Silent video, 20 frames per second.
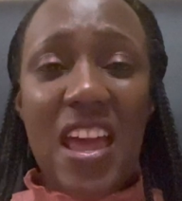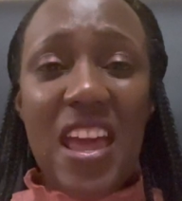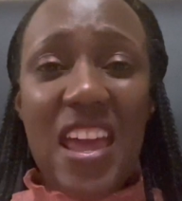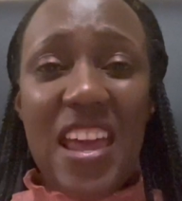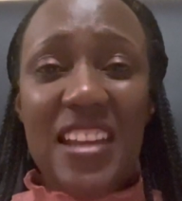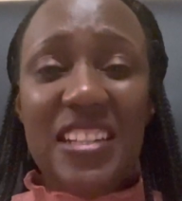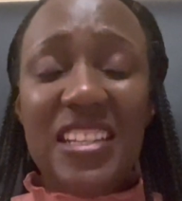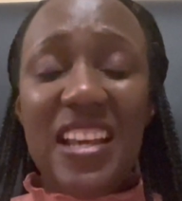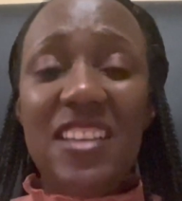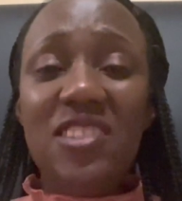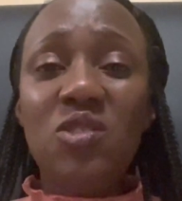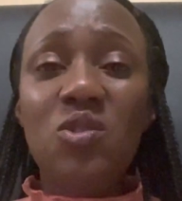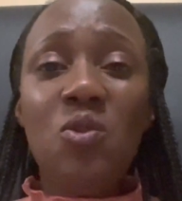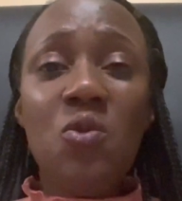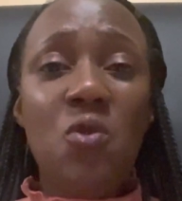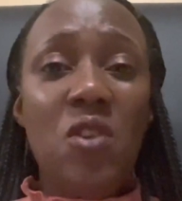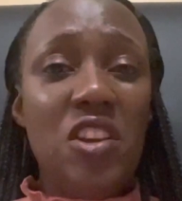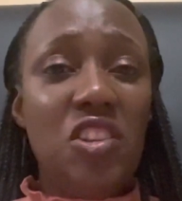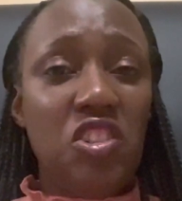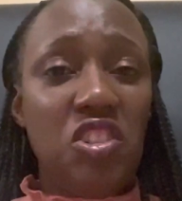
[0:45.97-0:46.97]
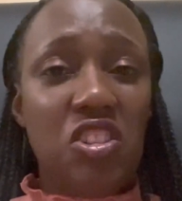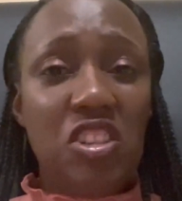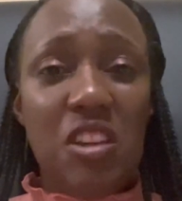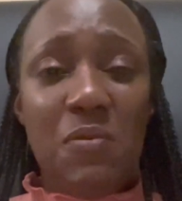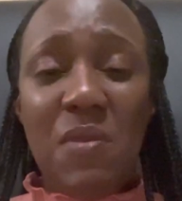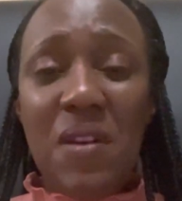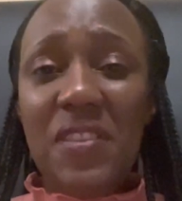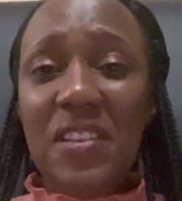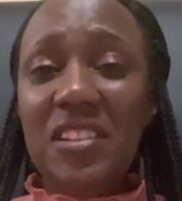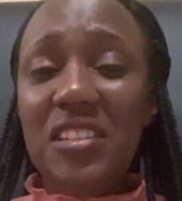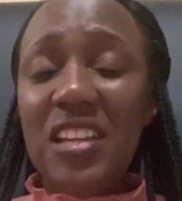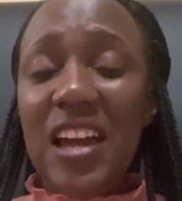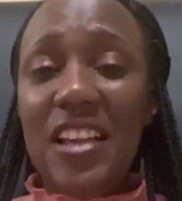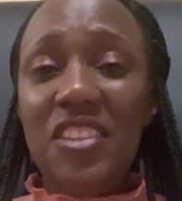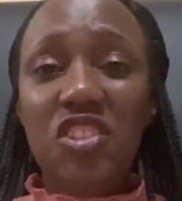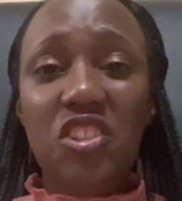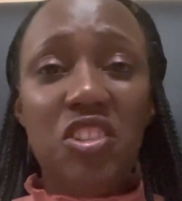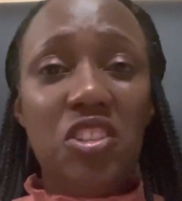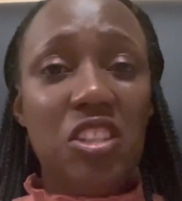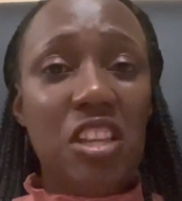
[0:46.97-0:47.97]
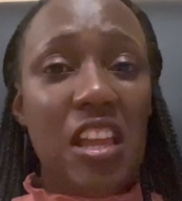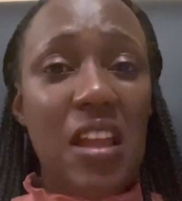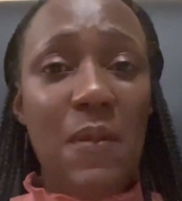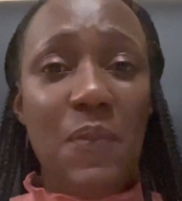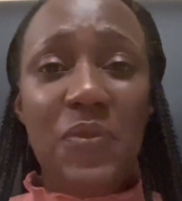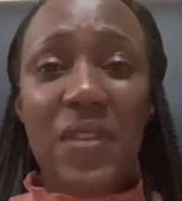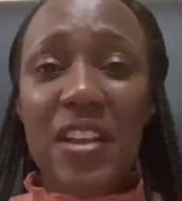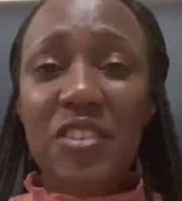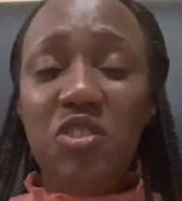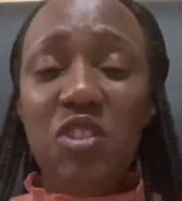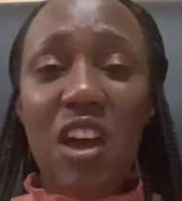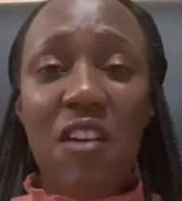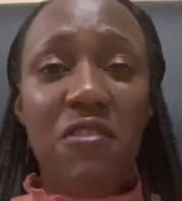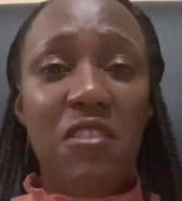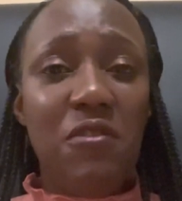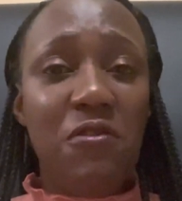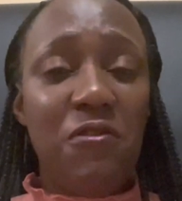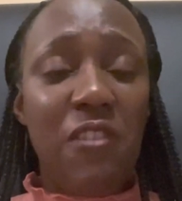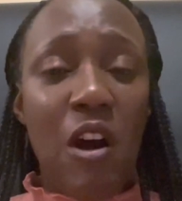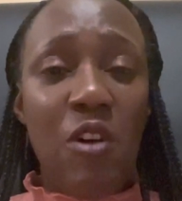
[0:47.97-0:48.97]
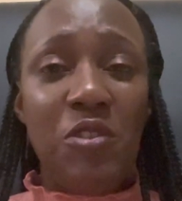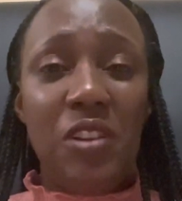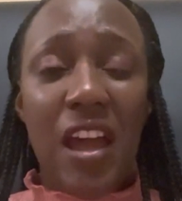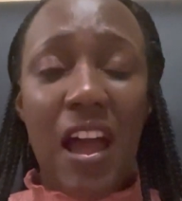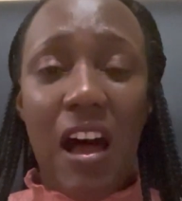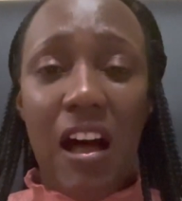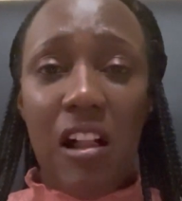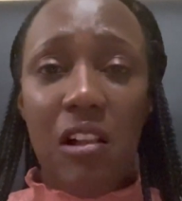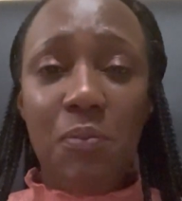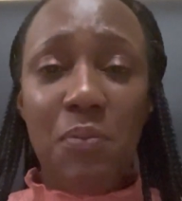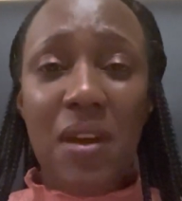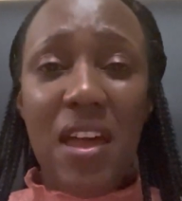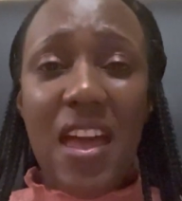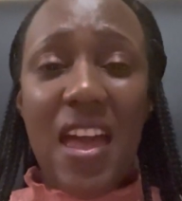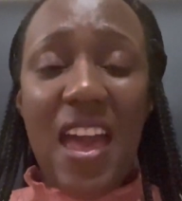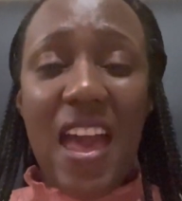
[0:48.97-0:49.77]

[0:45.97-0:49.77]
It has reached him and it touches him that you haven't found help.